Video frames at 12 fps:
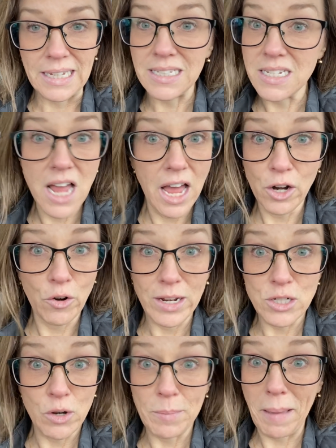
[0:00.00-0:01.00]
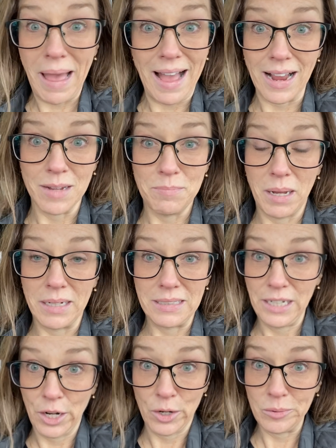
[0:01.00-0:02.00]
It's not a great trip back, but
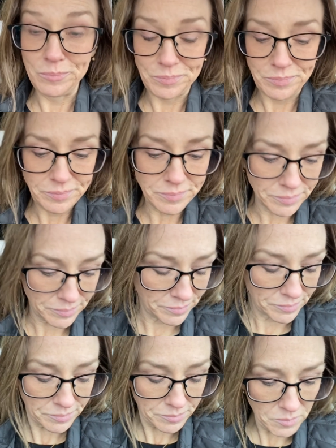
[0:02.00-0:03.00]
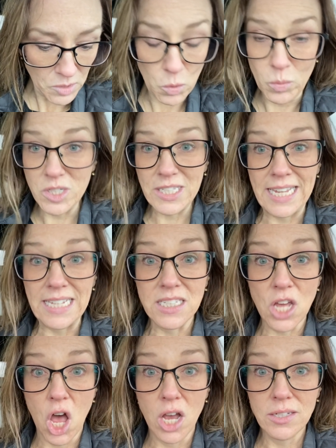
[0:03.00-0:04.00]
you know, we're singing
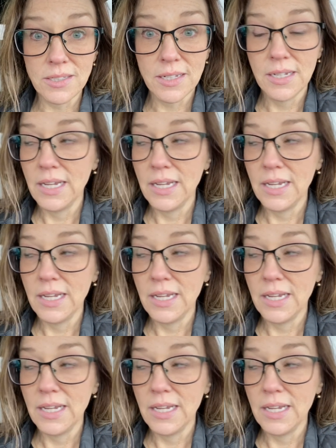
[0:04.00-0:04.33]
songs.